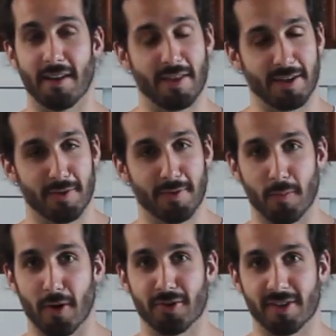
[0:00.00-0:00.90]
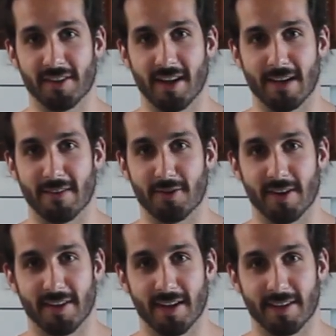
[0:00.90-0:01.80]
thank you for watching. Have a
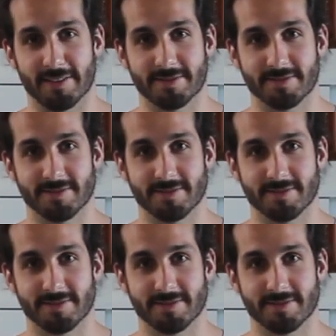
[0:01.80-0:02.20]
great day.